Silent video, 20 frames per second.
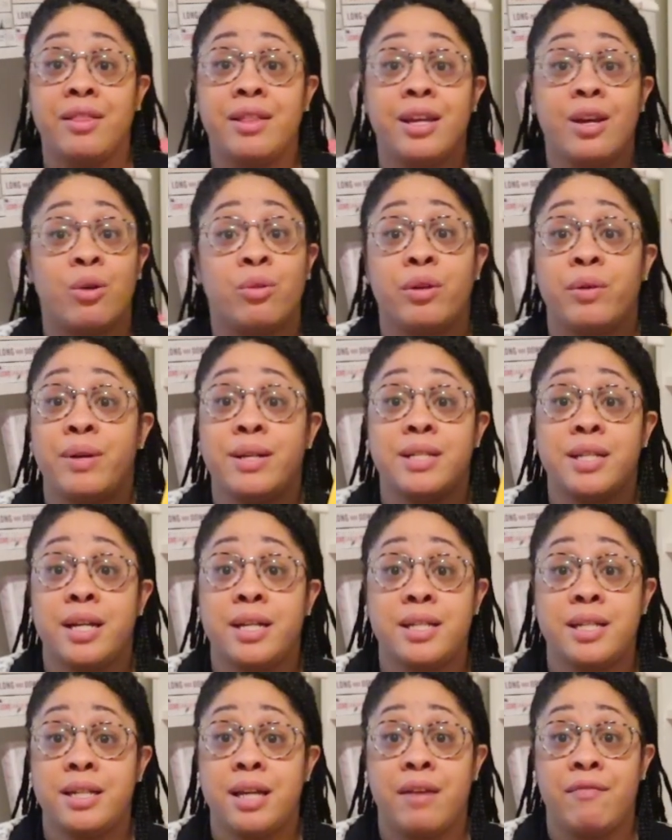The only reason I
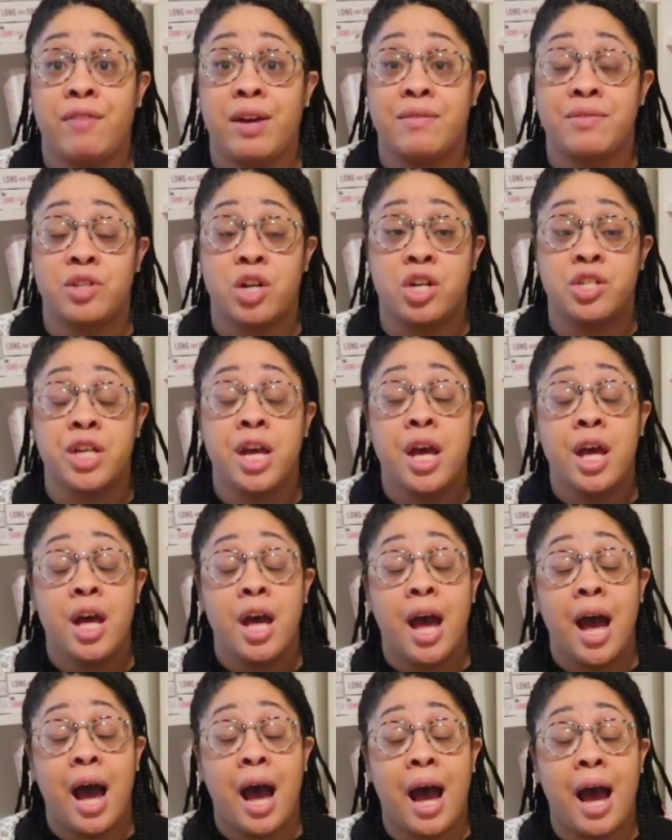didn't get 5 stars,
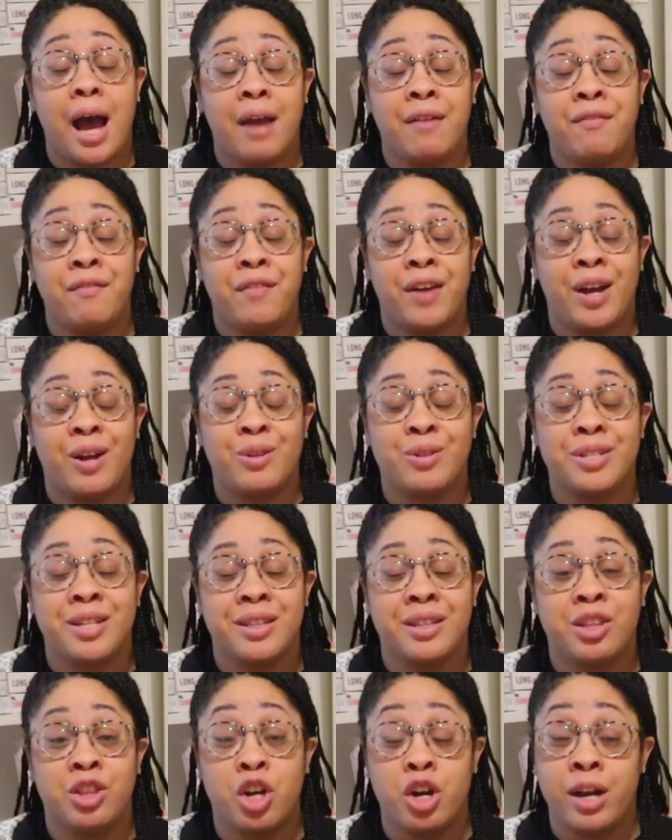I felt
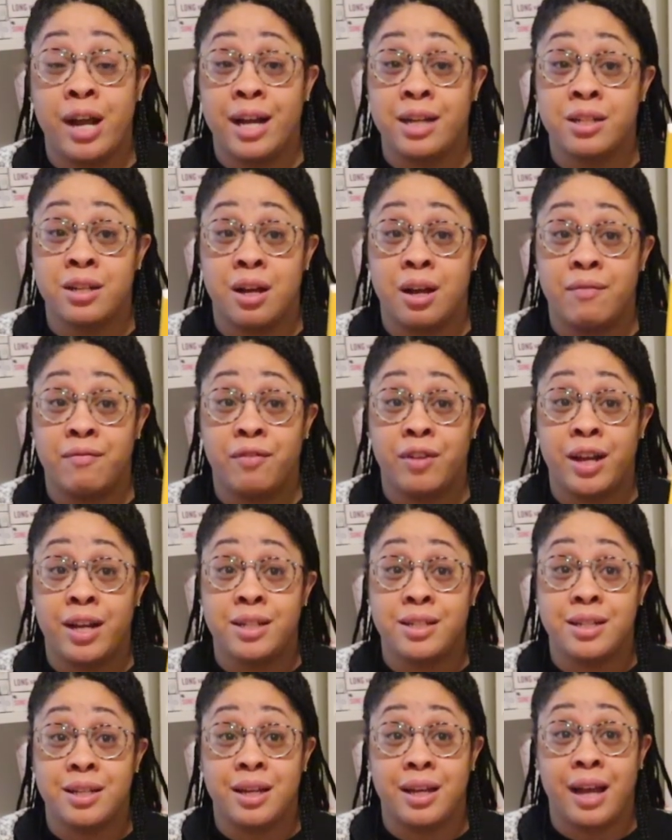third act
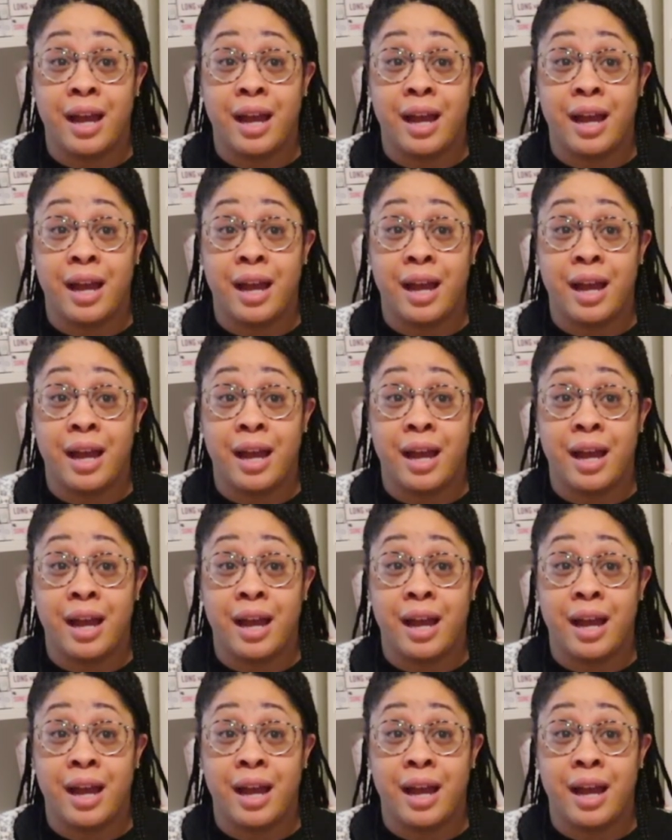conflict